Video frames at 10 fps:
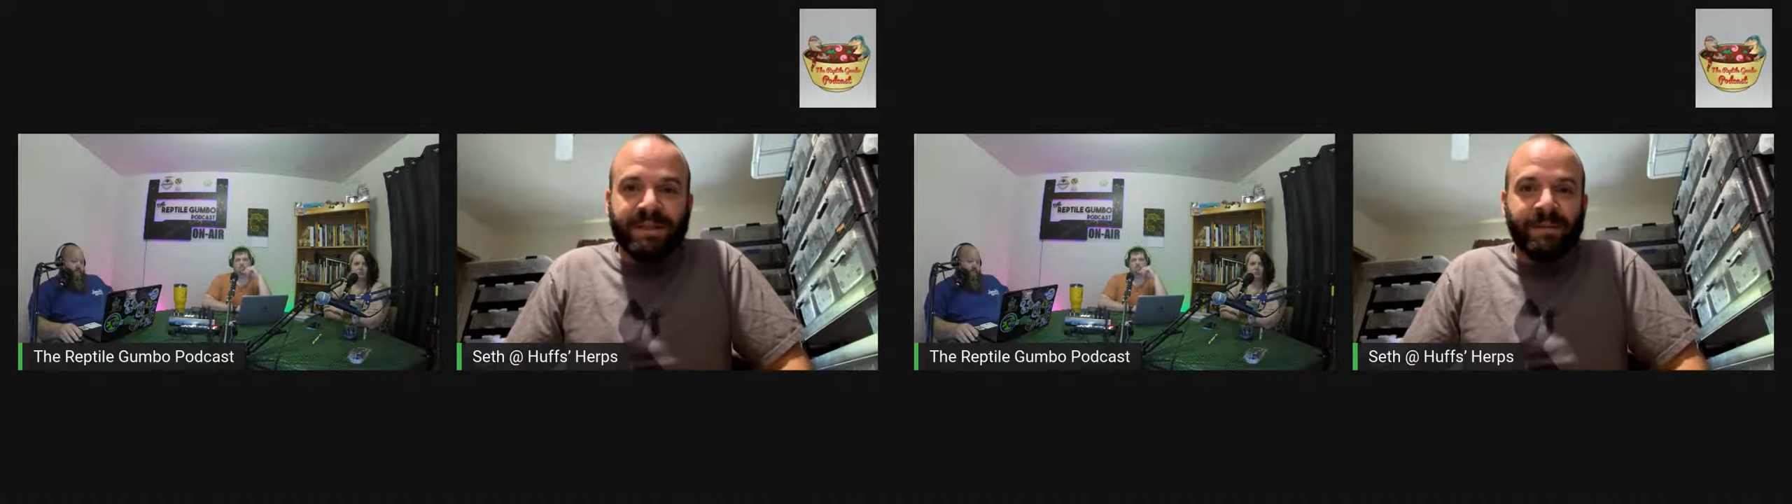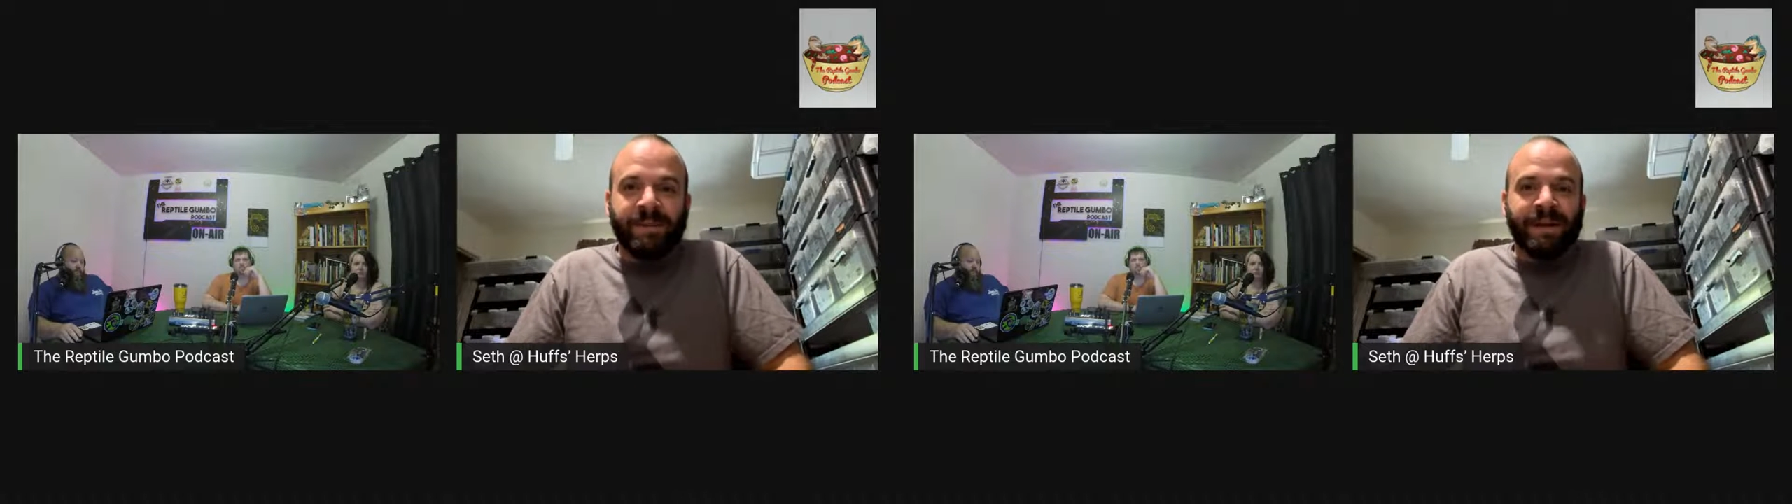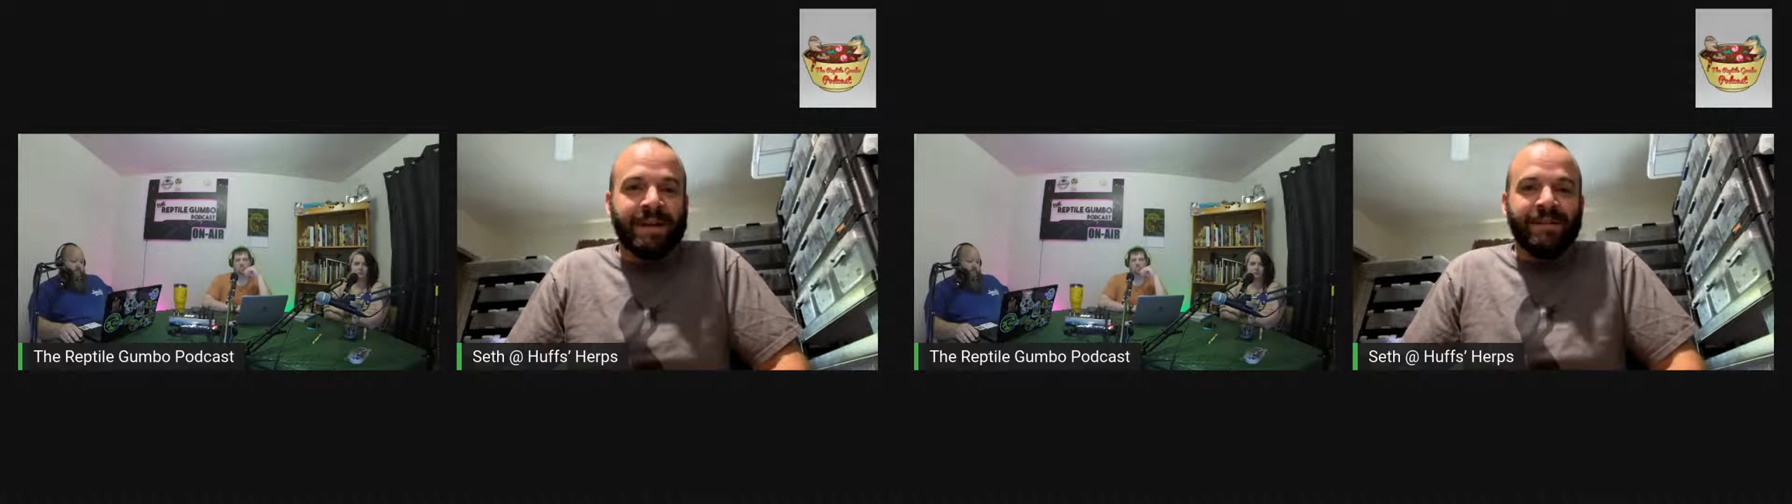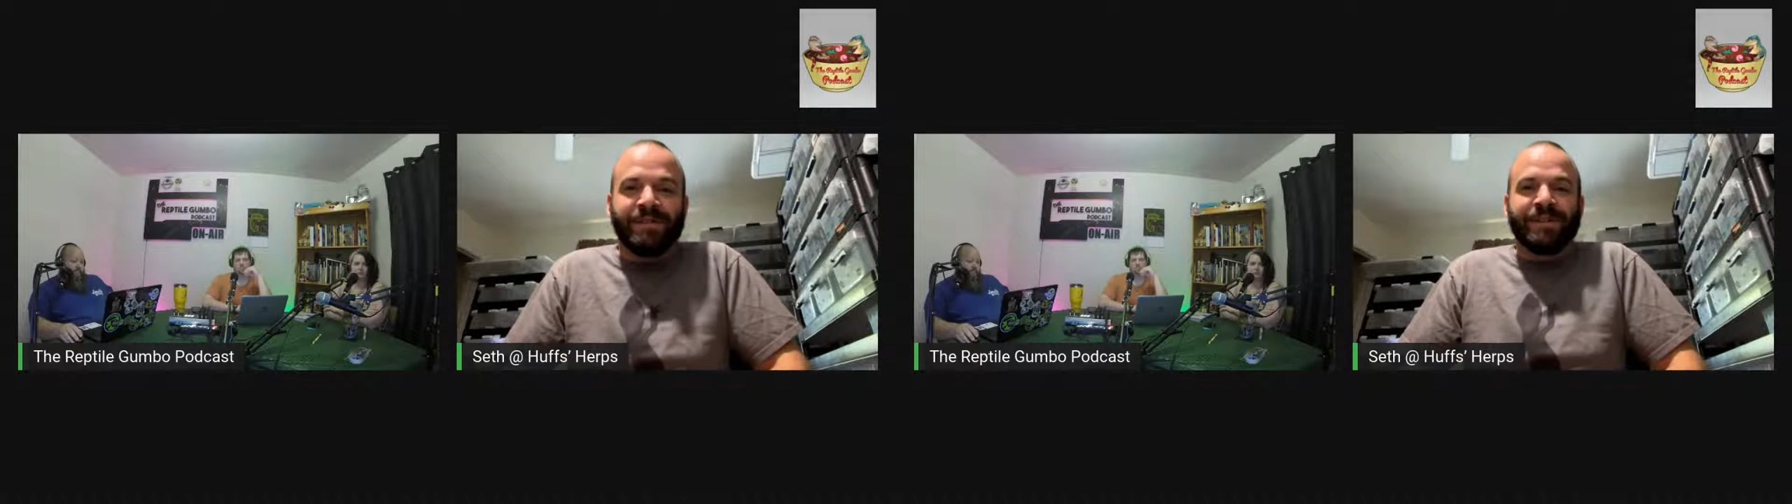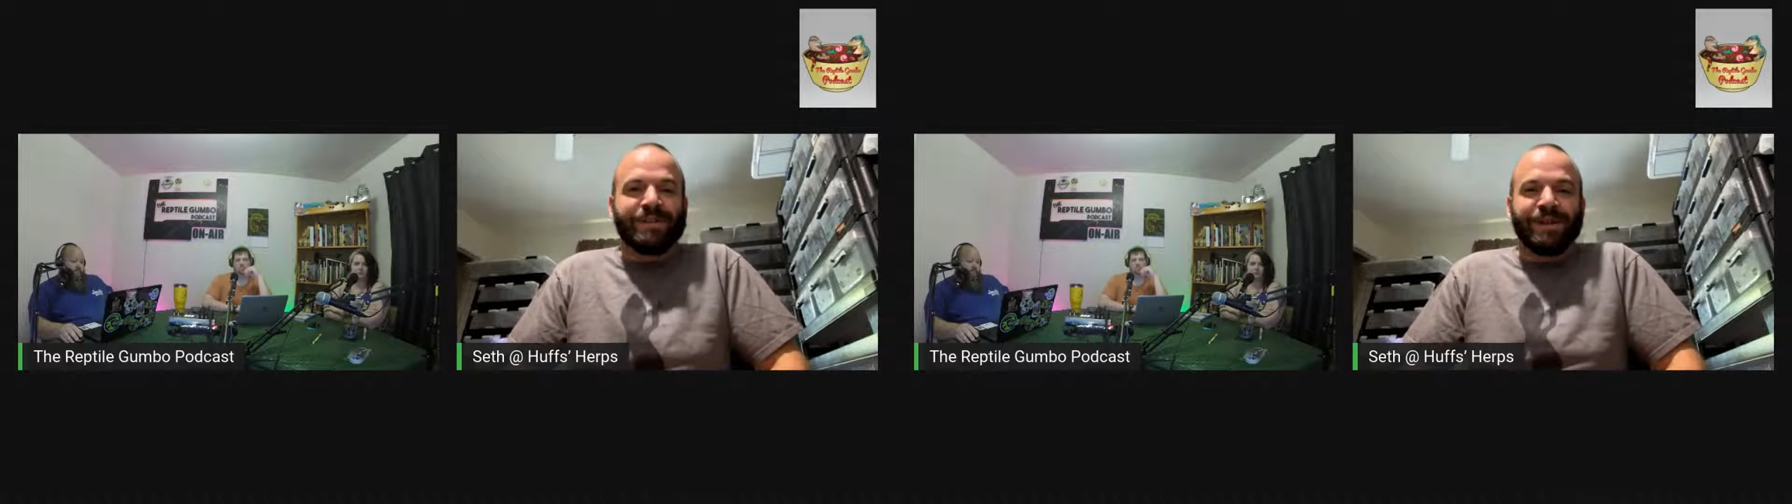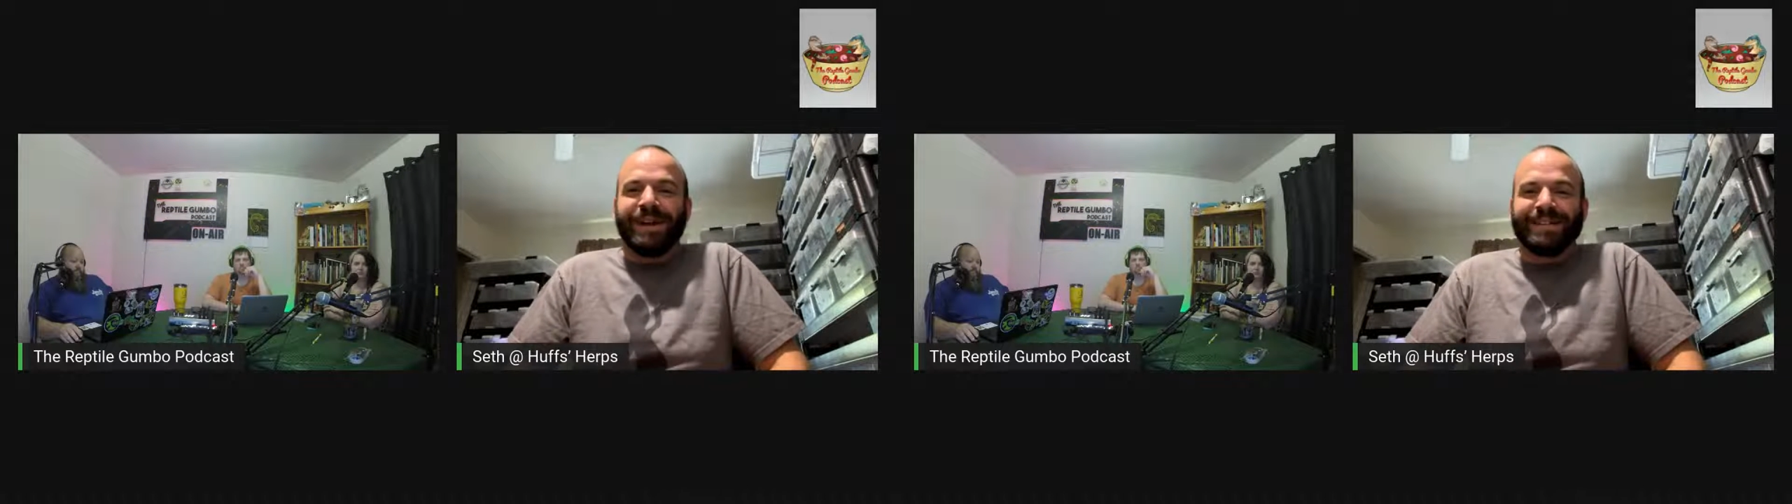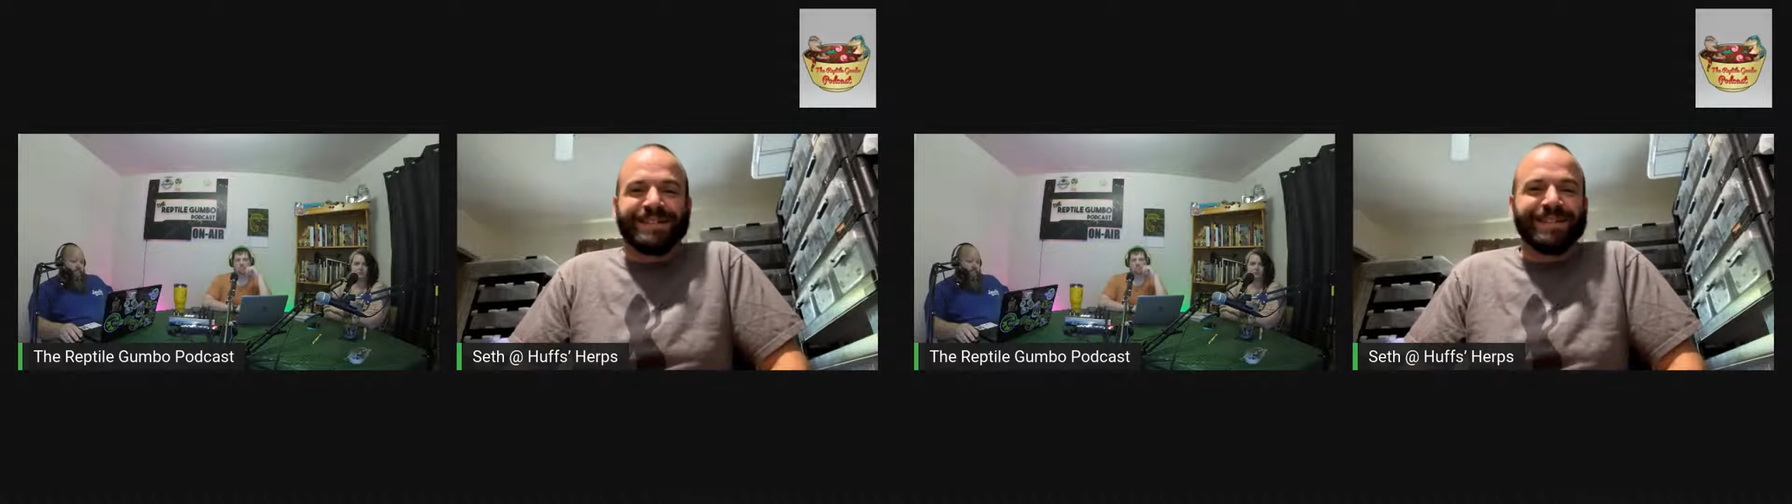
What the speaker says: and I'm not even trying